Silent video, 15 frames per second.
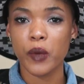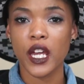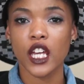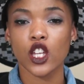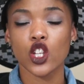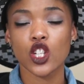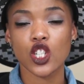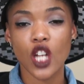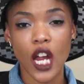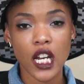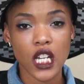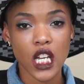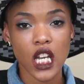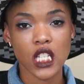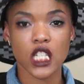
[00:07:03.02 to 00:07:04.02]
and make it look
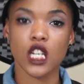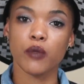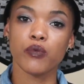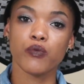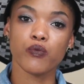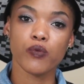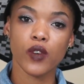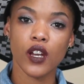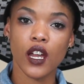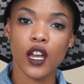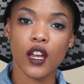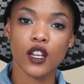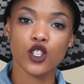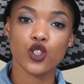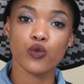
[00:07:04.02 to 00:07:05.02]
shiny,
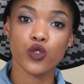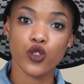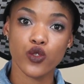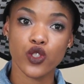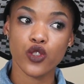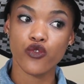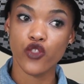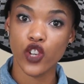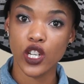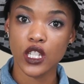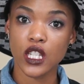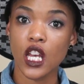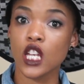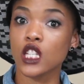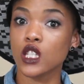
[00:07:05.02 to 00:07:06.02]
and to reduce the
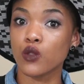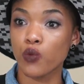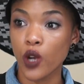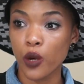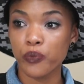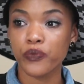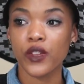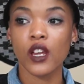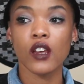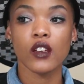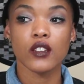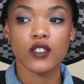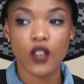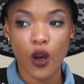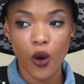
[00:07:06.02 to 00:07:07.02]
frizz as well.
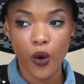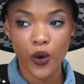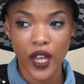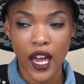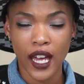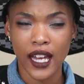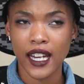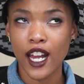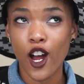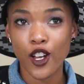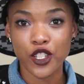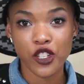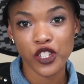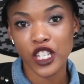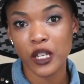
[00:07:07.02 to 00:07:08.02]
So yeah, and it
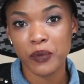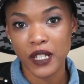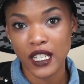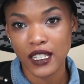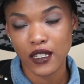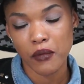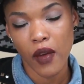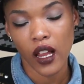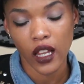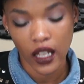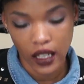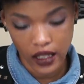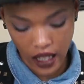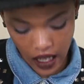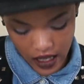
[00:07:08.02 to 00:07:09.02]
also keeps it
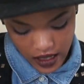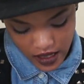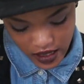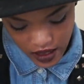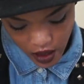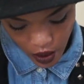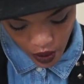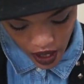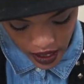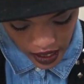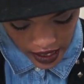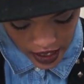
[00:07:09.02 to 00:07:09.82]
smelling nice, so I